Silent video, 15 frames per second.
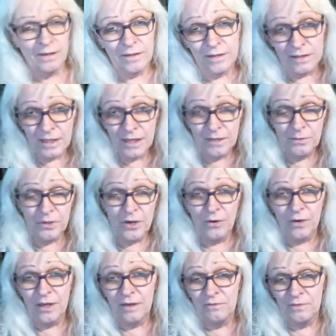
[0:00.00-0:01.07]
Cassandra, you
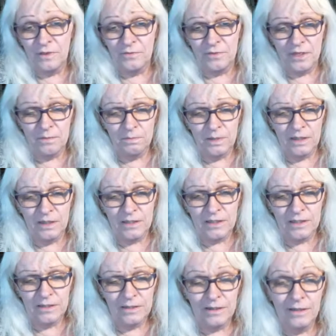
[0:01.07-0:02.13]
only have 15
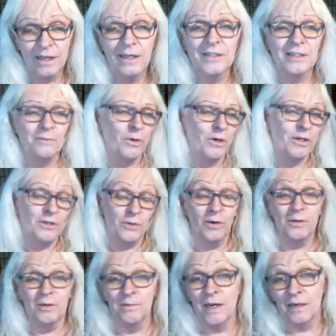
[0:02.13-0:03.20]
minutes. And I said, but you
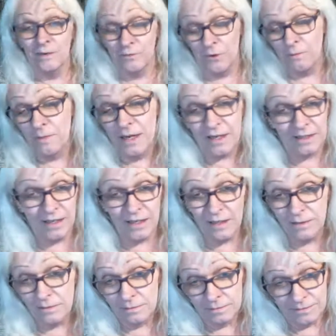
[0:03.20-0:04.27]
want the microphone back now?